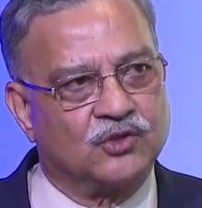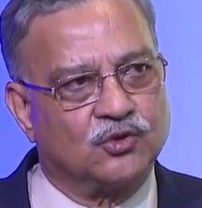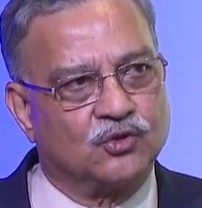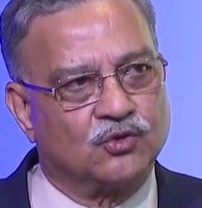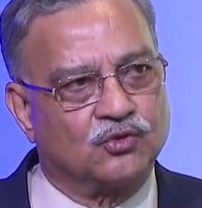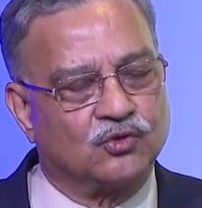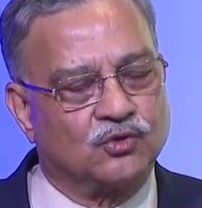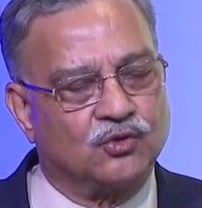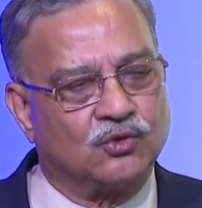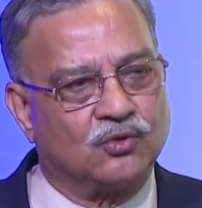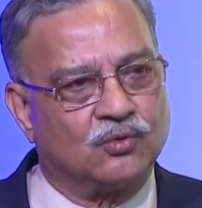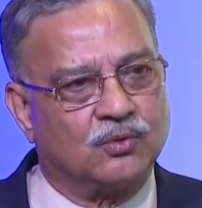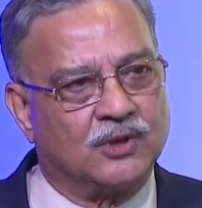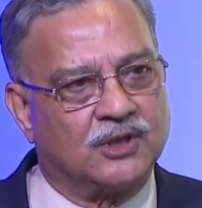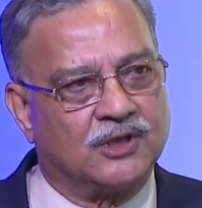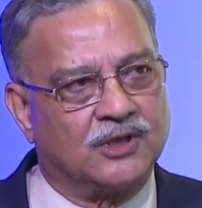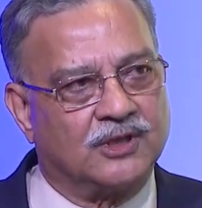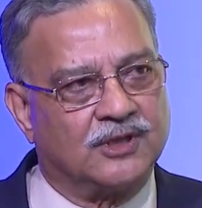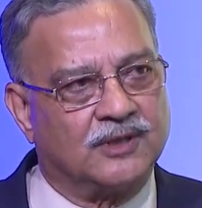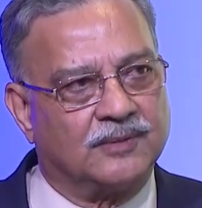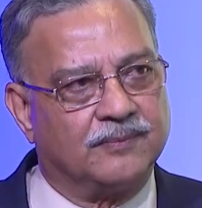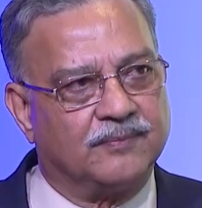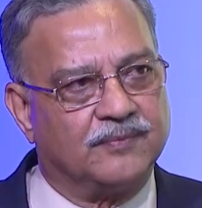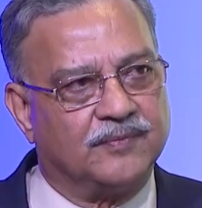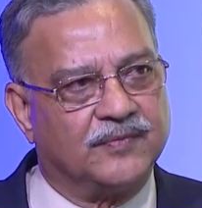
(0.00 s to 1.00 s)
So
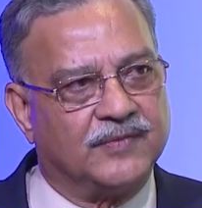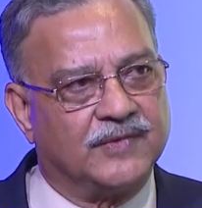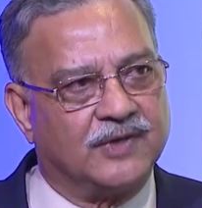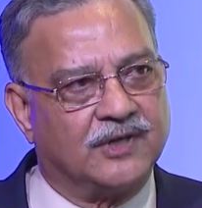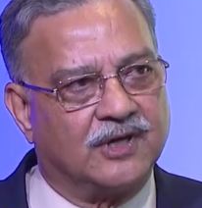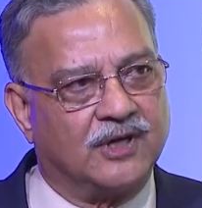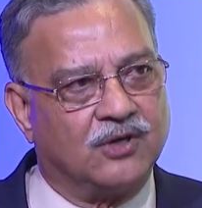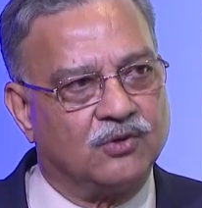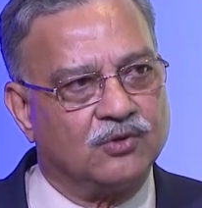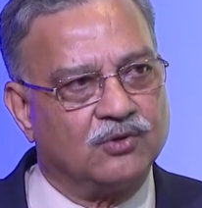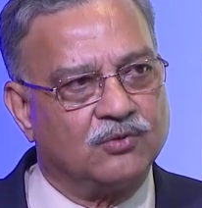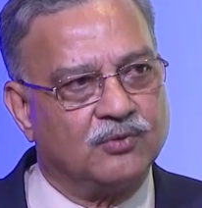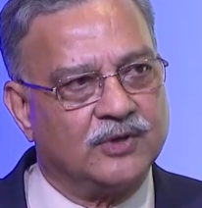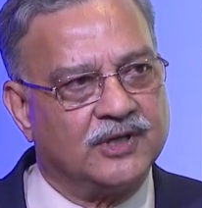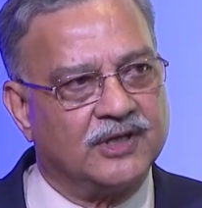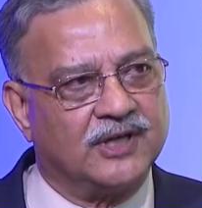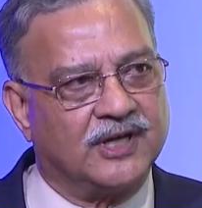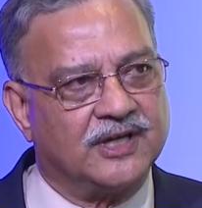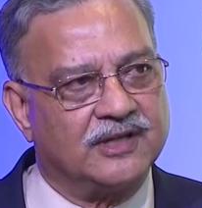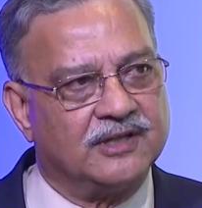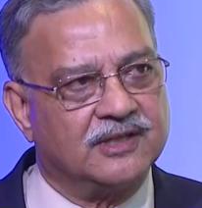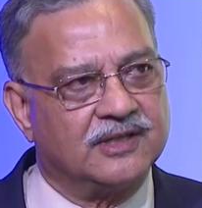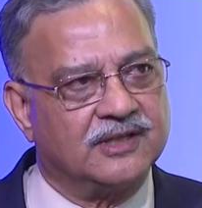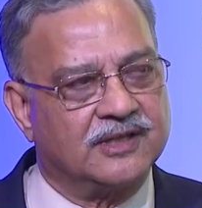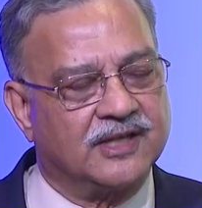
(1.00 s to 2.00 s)
how do we
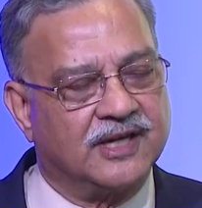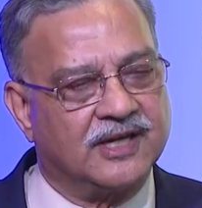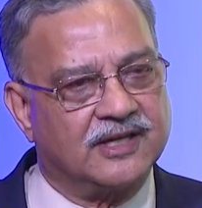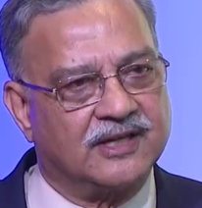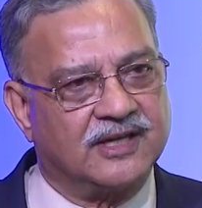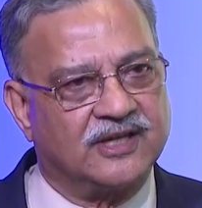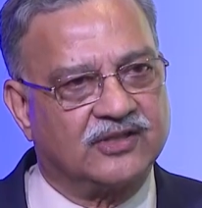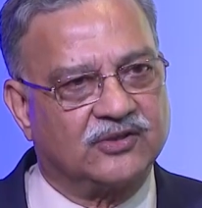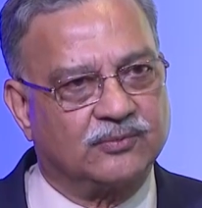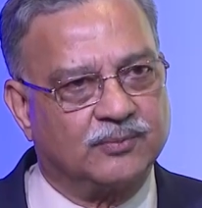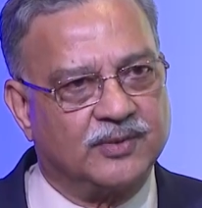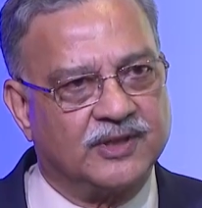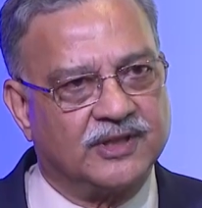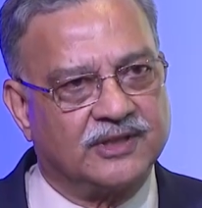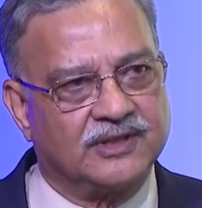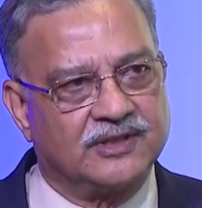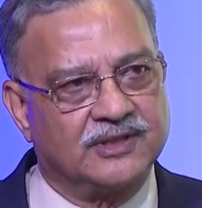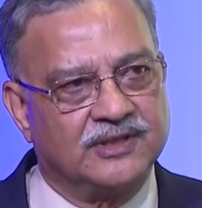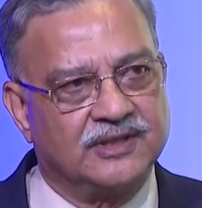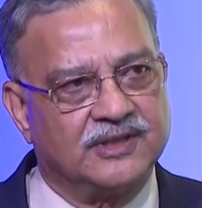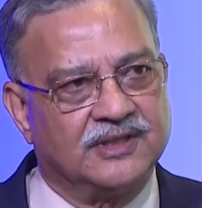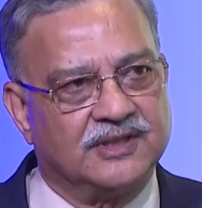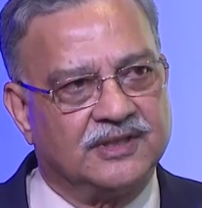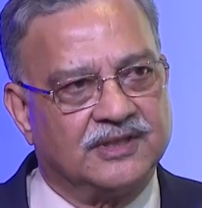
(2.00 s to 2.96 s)
handle that aspect?